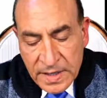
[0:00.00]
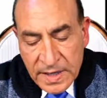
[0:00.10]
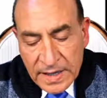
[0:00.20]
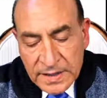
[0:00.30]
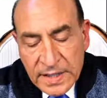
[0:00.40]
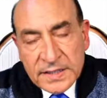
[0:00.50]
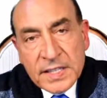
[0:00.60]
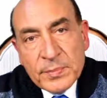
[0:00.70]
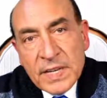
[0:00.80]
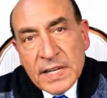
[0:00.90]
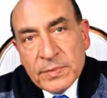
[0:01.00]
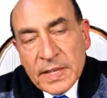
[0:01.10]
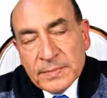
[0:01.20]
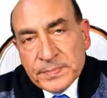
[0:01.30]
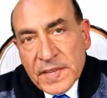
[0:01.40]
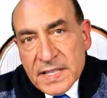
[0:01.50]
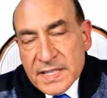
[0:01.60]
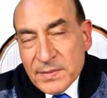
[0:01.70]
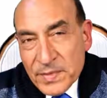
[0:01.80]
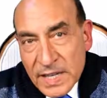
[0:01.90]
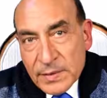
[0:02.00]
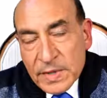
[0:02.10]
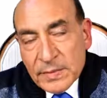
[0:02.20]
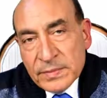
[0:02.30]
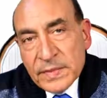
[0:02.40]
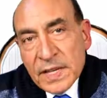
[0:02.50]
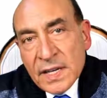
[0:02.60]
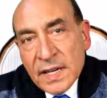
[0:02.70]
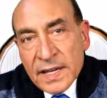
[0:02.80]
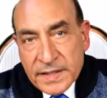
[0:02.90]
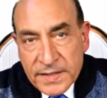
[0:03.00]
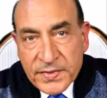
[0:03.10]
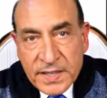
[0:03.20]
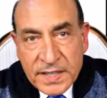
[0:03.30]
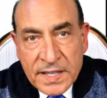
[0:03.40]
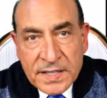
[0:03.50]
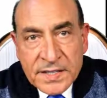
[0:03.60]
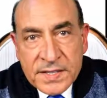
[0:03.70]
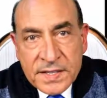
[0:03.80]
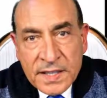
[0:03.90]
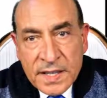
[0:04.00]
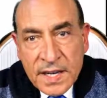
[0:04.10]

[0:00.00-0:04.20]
and delta minimum is the minimum interference,